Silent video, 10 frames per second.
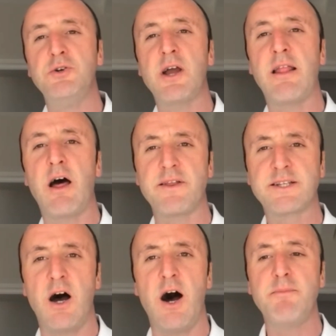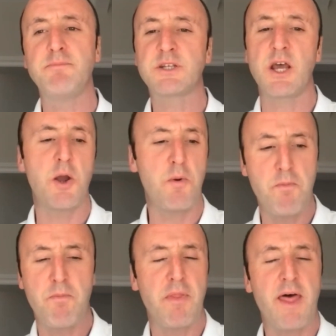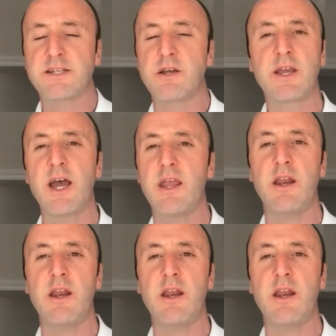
you can another time, so, but that's okay.